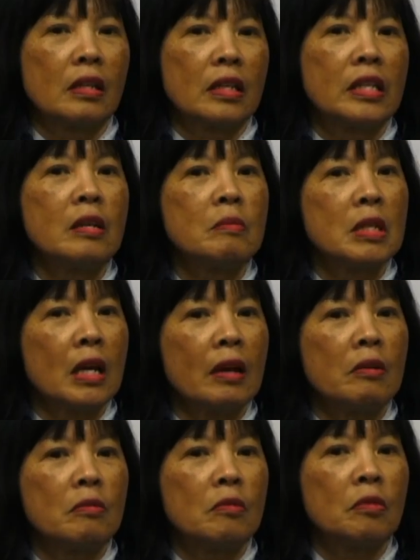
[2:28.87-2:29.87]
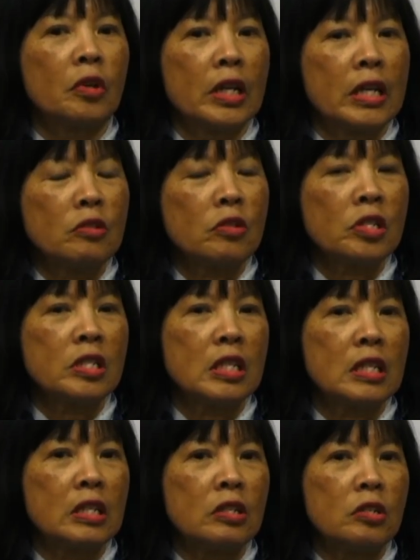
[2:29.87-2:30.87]
Kim and I were
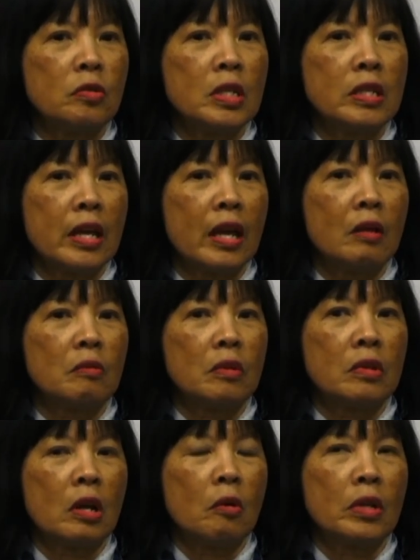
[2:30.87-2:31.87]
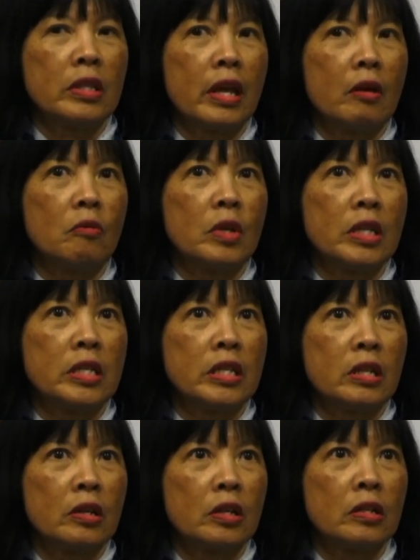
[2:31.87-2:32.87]
interested in doing that, knowing that we
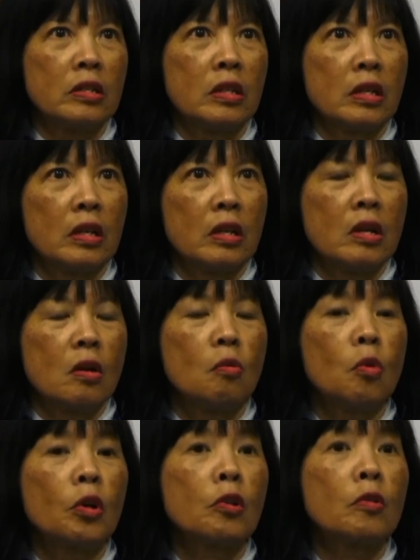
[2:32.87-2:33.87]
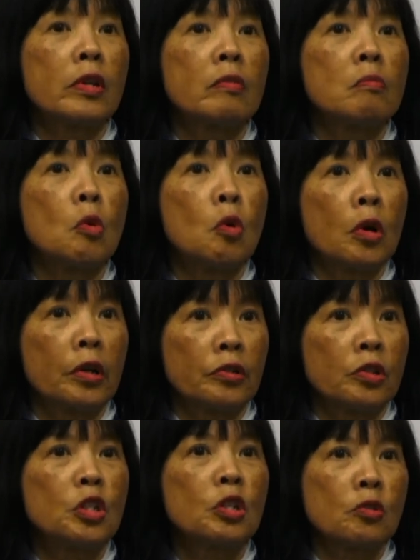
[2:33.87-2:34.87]
could work with more
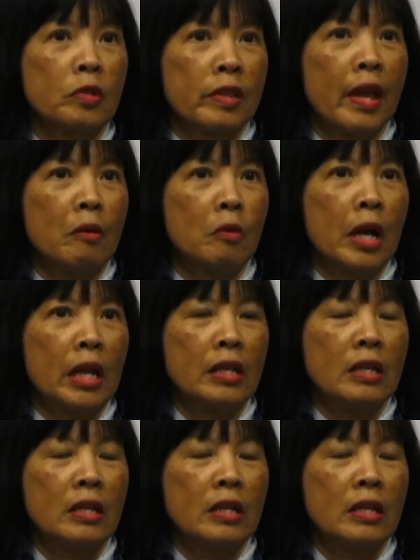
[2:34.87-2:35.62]
children that way.